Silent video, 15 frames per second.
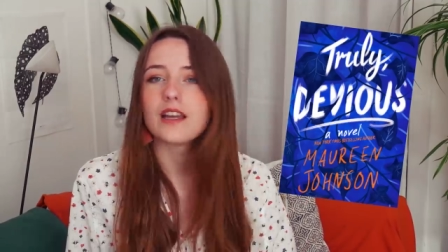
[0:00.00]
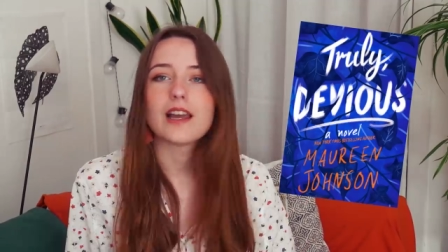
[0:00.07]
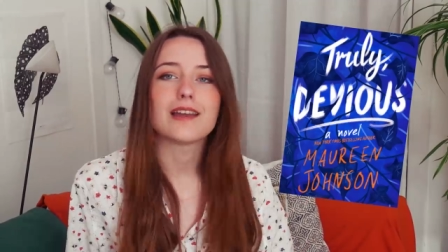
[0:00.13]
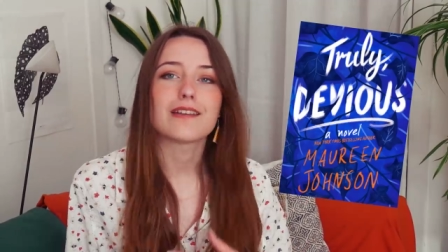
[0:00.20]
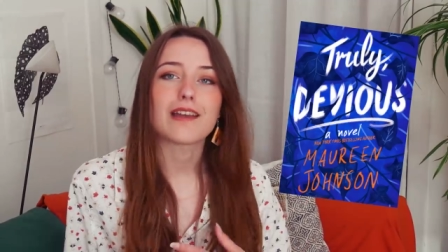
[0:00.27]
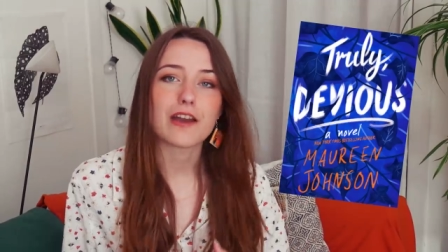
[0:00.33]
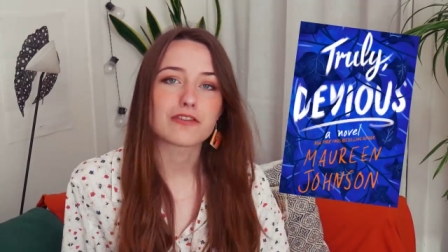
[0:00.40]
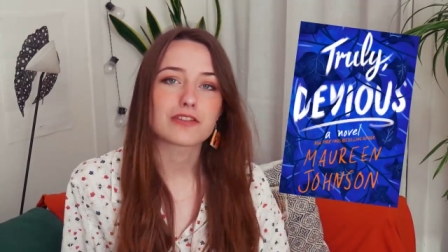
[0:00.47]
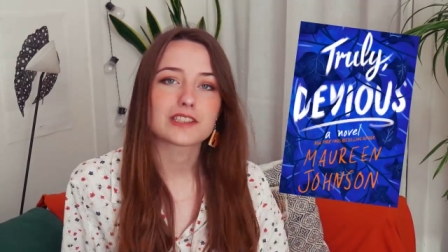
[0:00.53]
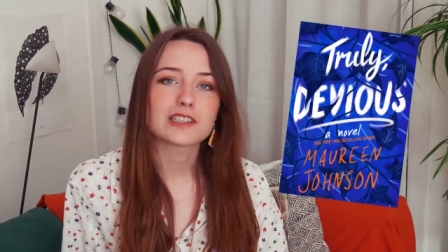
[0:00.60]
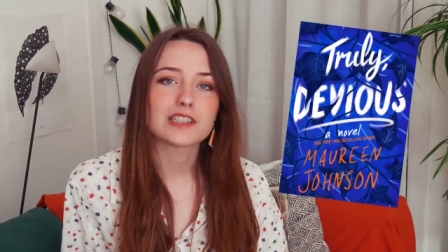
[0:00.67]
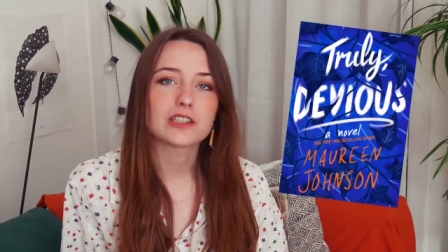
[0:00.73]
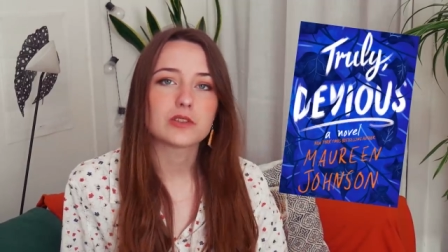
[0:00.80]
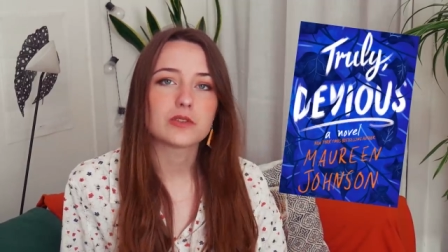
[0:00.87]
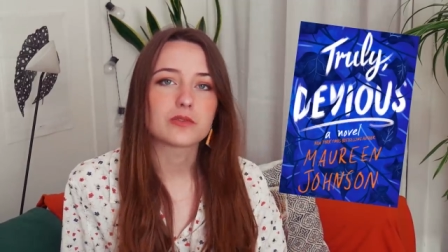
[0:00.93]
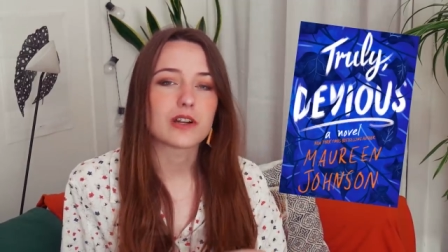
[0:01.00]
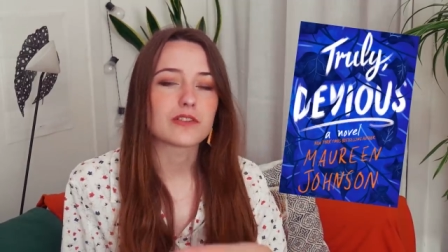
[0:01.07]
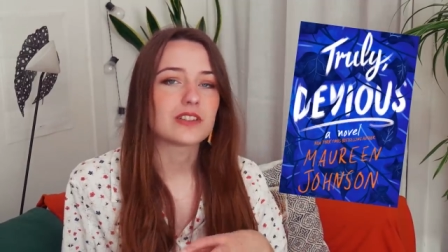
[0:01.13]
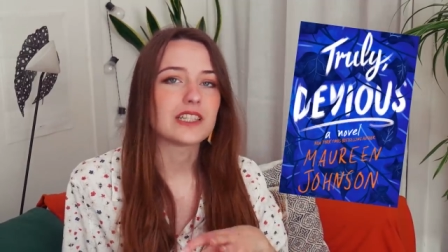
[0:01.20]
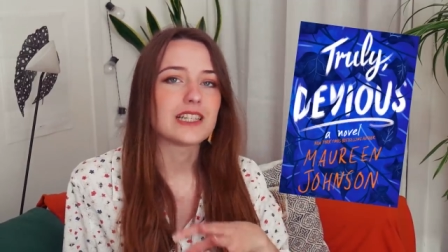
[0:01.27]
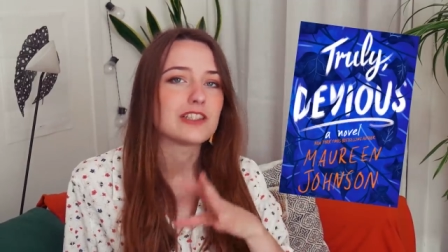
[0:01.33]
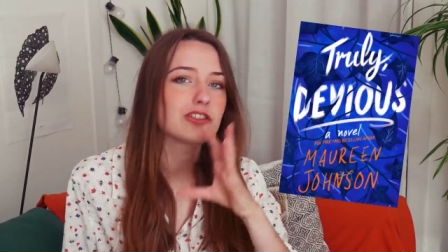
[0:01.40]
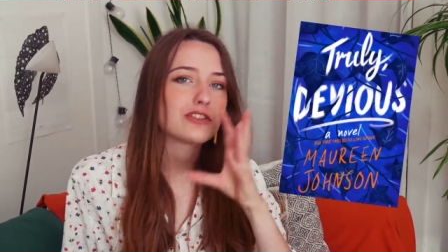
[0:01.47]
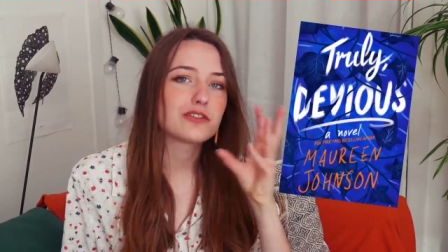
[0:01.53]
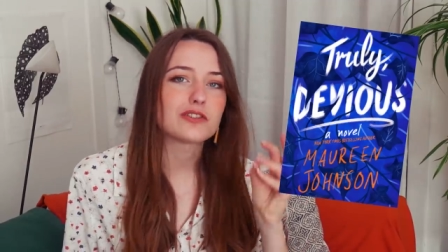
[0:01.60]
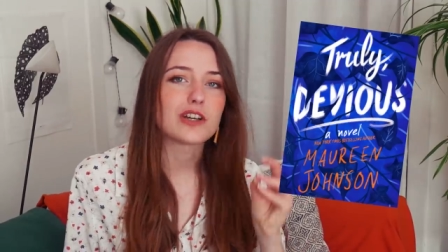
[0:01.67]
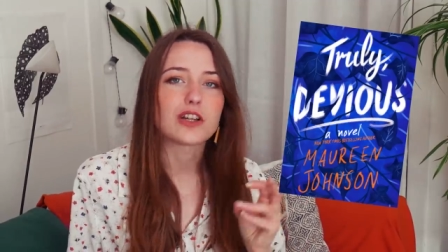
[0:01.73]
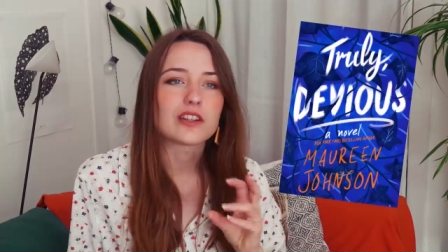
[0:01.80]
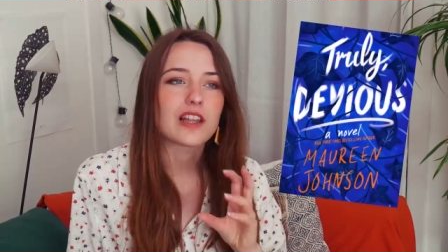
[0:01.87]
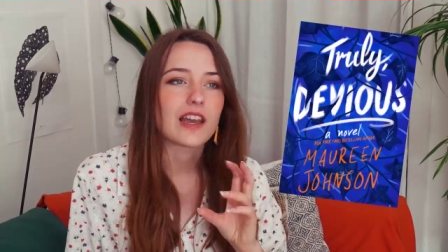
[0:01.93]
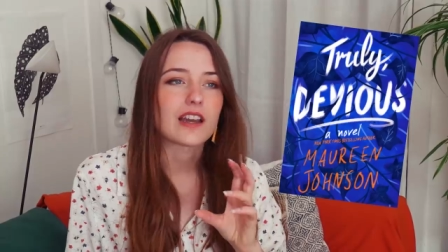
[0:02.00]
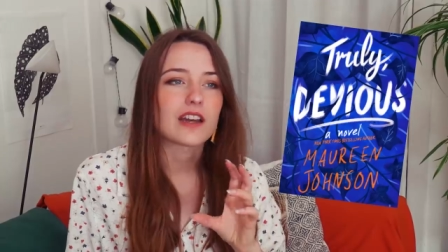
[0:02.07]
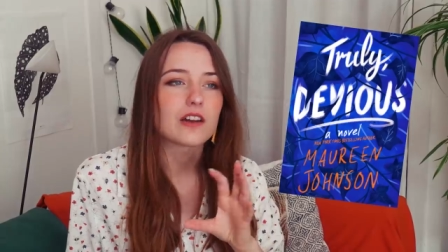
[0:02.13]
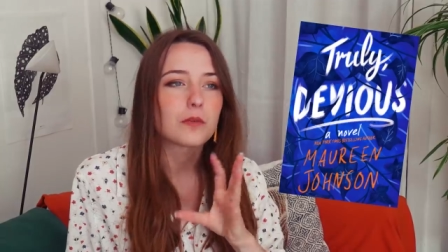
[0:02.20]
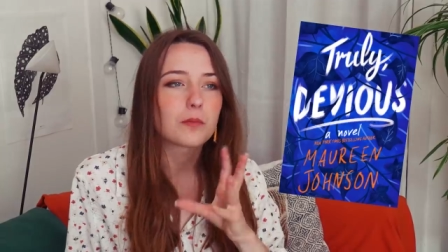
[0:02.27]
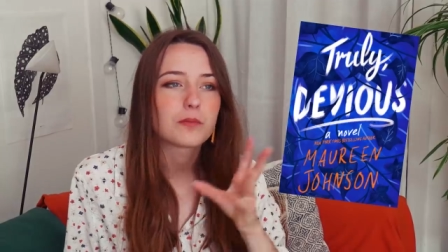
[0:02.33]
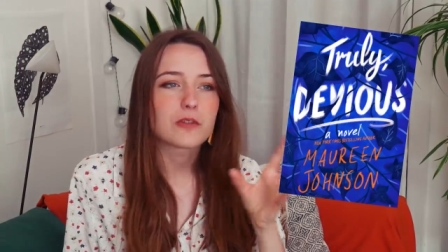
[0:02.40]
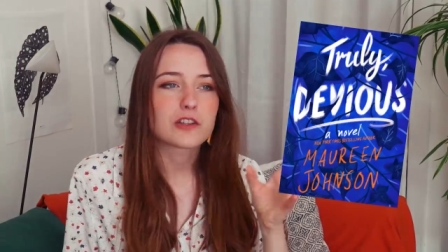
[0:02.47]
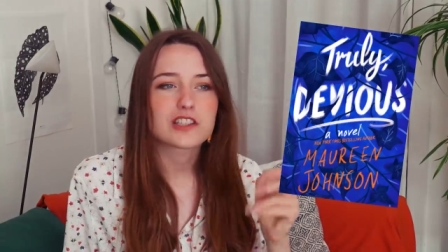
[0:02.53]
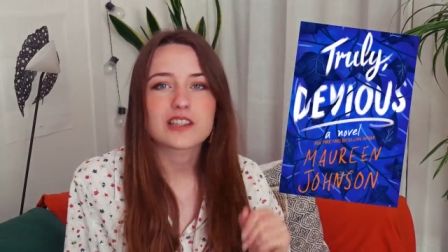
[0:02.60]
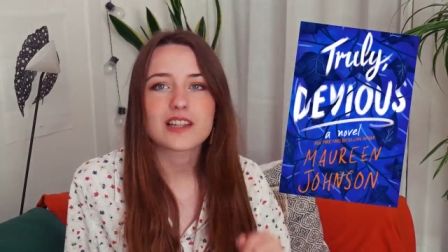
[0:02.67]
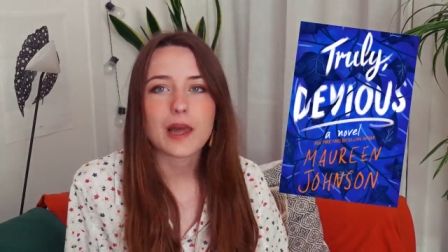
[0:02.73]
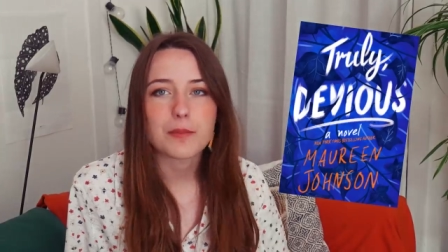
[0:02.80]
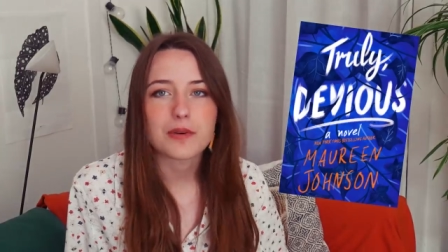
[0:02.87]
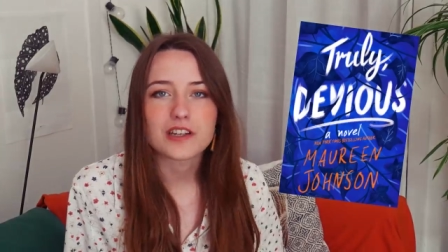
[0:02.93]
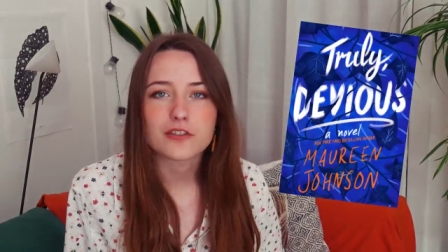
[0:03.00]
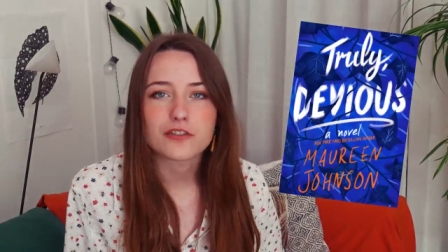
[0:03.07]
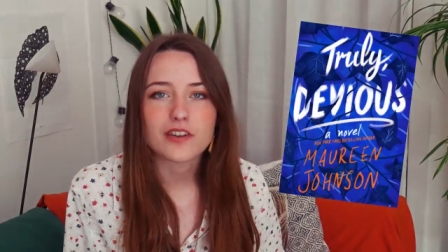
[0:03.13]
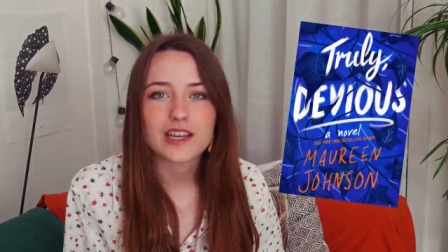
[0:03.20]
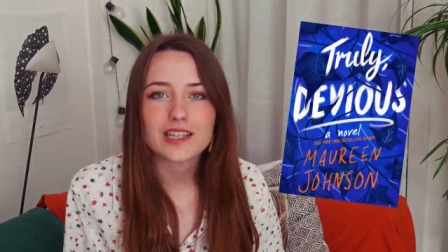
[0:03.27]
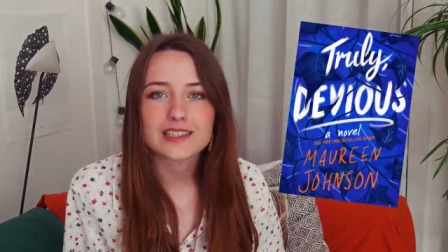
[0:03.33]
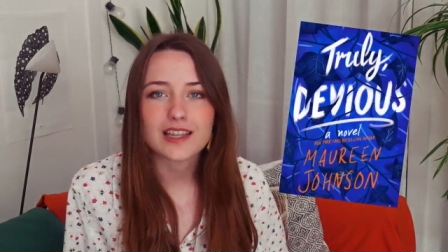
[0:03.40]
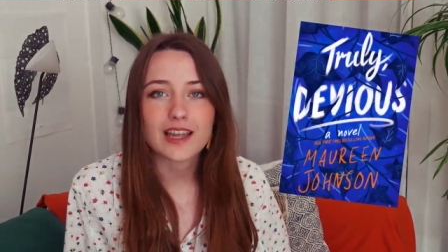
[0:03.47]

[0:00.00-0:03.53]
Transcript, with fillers: and every single revelation felt like a slap in the face,